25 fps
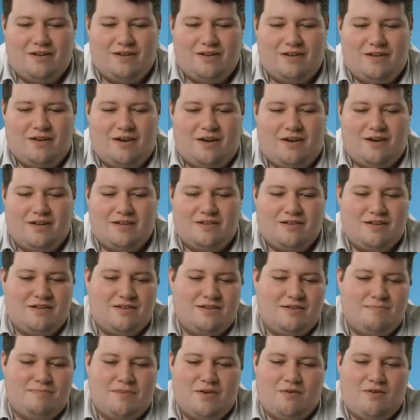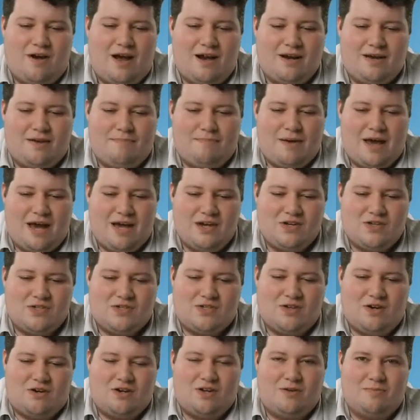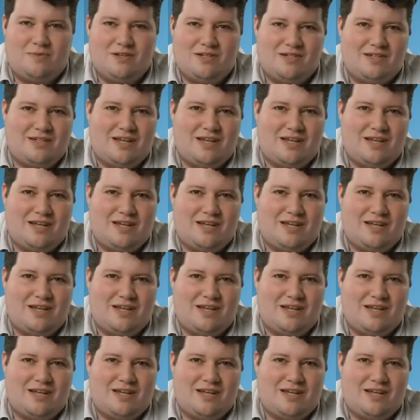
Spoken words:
You'd be writing a Pages document